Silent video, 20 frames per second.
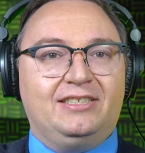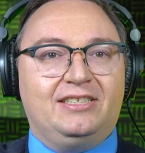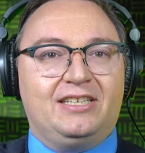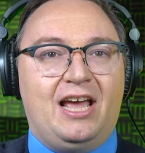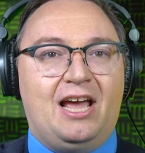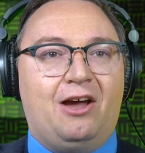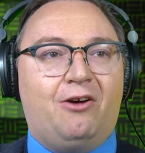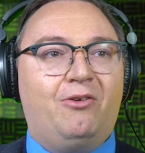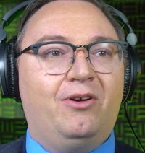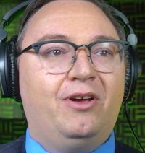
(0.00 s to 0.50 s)

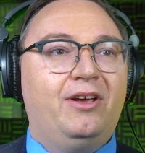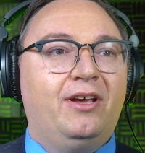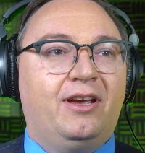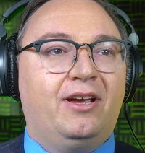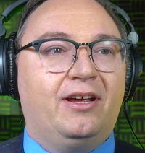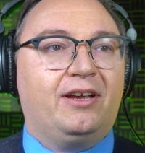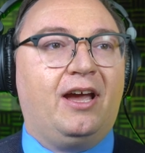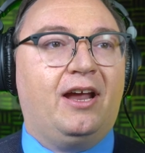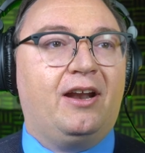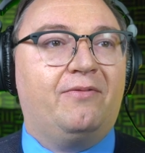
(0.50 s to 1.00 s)
is now,
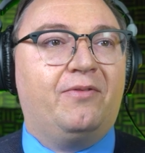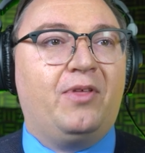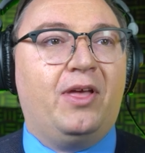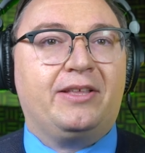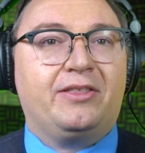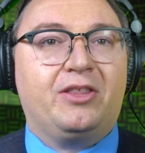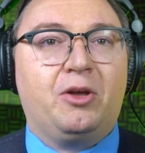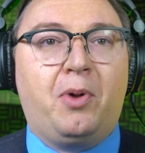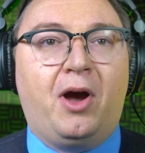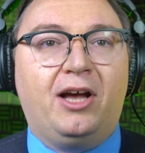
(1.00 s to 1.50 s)
and kind of
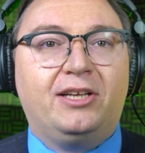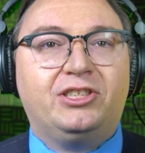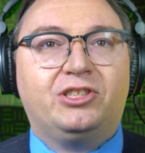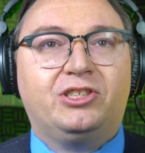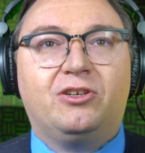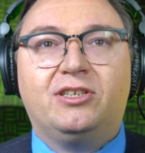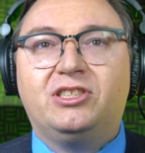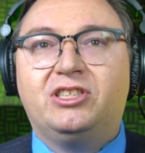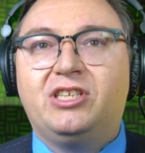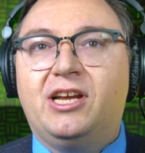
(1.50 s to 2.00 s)
like the
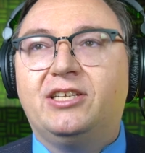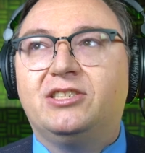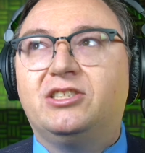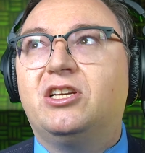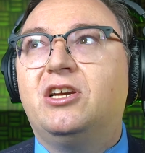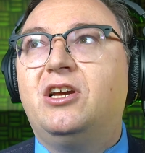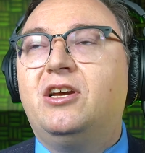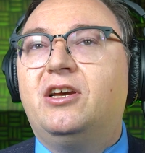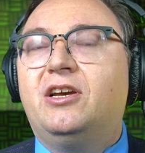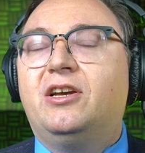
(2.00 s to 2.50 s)
posture has
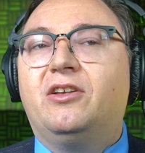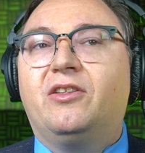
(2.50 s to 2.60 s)
changed.